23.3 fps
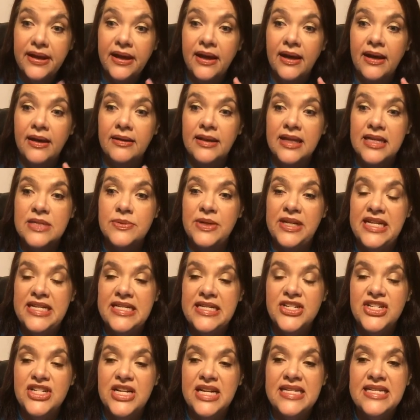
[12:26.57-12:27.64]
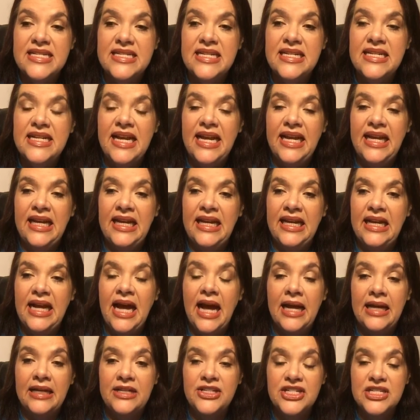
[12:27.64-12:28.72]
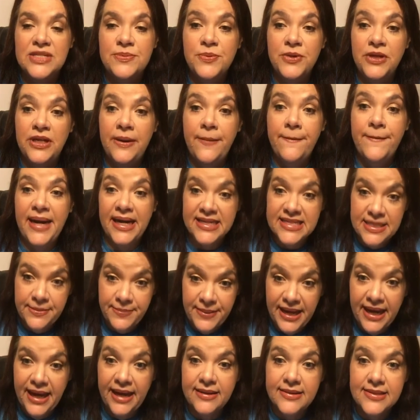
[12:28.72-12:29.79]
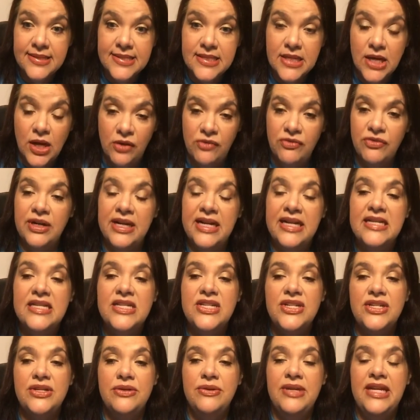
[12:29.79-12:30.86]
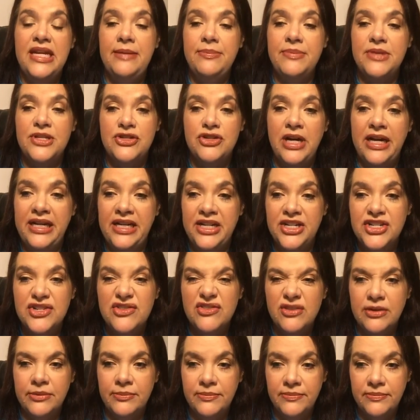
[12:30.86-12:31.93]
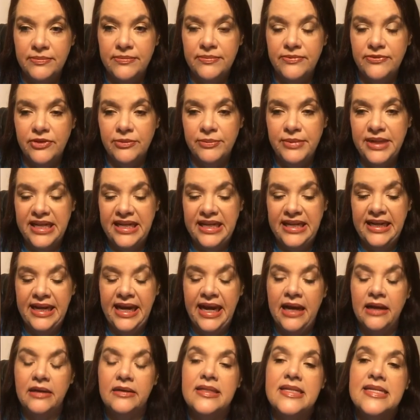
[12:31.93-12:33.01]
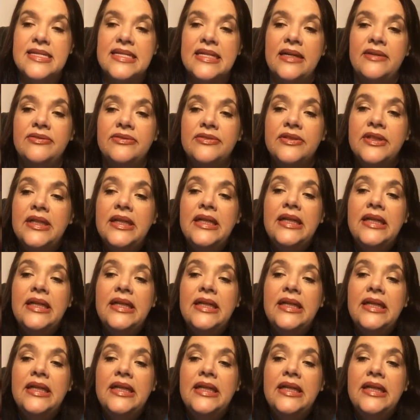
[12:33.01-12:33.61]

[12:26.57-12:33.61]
Uh, that's what he suggested. And I just put maxi pads over it to keep the drainage from, from getting out and stuff.